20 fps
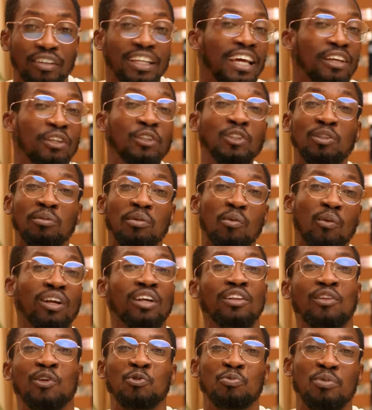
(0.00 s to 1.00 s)
and I used to be one
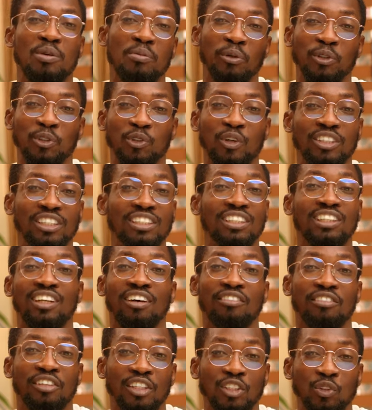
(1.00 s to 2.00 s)
of those people, so I just
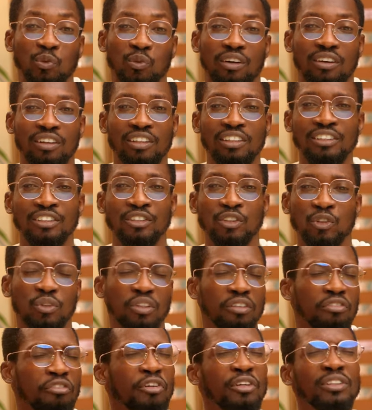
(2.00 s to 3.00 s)
loved it as well. So
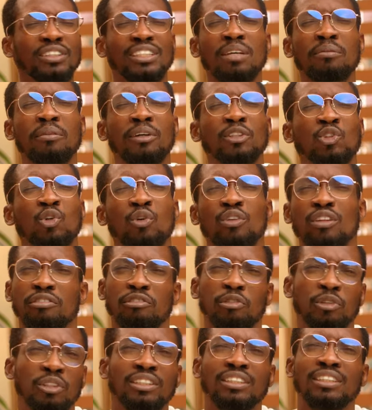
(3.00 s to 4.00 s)
the first time I saw the
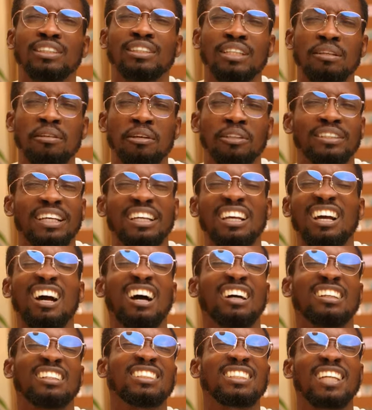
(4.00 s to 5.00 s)
Fuji system, I was like,
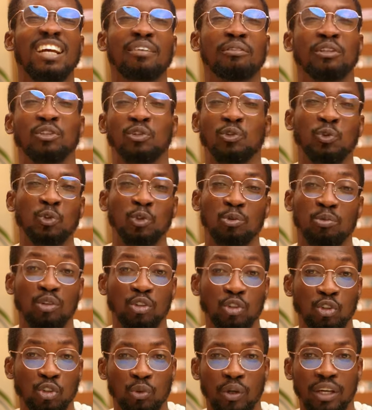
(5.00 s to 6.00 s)
ha, this camera is too small
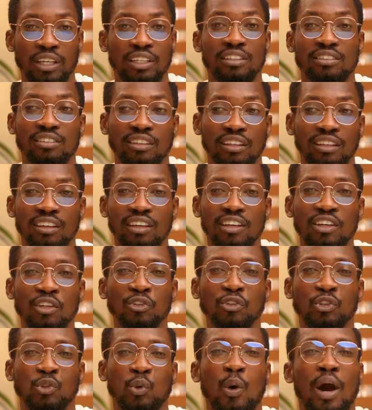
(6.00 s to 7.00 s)
to do anything.
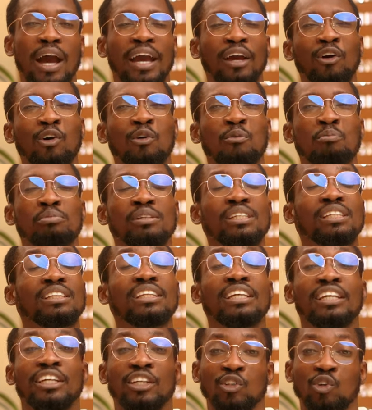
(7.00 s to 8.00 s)
So I
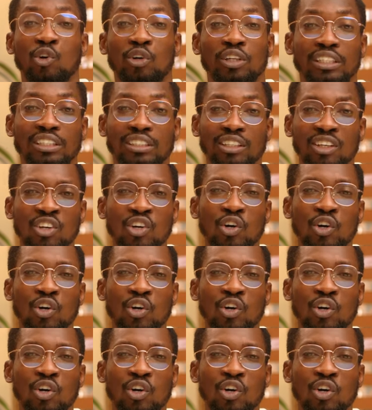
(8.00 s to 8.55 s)
completely ignored it.